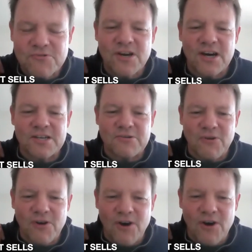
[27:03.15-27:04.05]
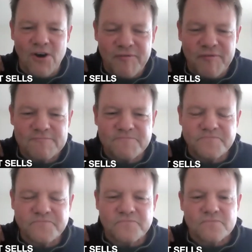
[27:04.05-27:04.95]
cut you off,
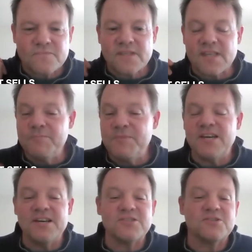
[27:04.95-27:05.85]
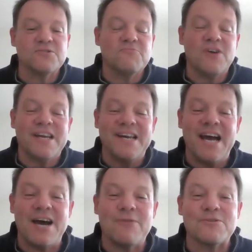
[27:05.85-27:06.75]
because right
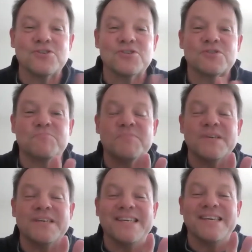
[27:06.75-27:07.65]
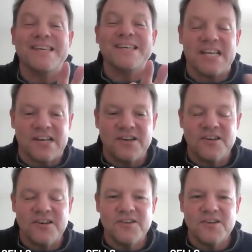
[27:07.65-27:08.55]
now we're just beginning
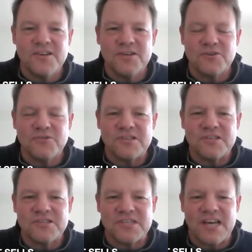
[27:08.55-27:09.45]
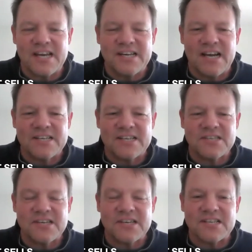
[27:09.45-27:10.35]
during this
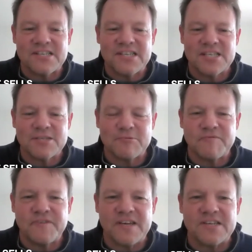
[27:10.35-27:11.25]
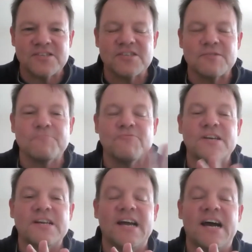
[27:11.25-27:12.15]
diagnostic and assessment phase to
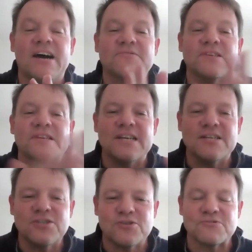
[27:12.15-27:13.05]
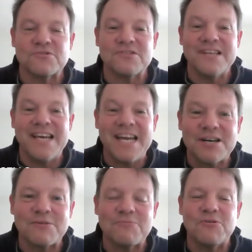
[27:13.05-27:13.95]
bring out the issues.
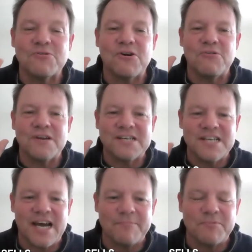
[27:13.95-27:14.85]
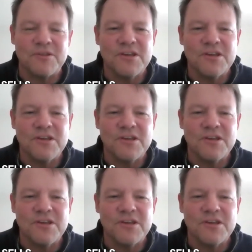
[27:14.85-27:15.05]
Later, we'll go in depth.